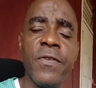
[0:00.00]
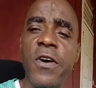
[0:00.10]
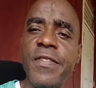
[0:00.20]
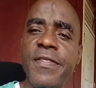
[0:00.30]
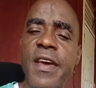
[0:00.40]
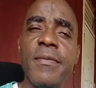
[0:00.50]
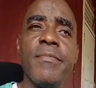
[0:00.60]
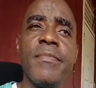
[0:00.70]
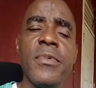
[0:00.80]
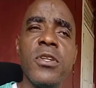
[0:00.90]
for
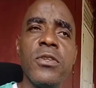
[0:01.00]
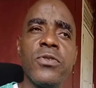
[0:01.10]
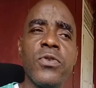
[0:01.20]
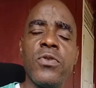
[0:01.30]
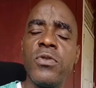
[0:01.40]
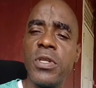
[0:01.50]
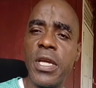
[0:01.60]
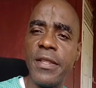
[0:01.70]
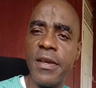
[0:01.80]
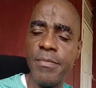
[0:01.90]
them to
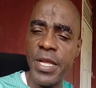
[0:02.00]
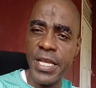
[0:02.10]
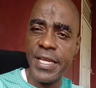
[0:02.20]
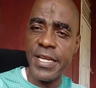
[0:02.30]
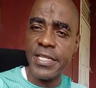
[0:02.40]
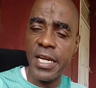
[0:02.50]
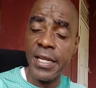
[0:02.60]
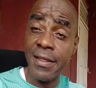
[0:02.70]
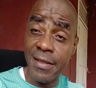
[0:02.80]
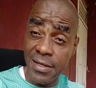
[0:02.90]
get their
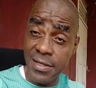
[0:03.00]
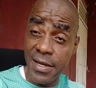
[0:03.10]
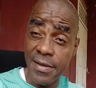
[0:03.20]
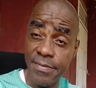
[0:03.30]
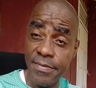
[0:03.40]
medication at that time.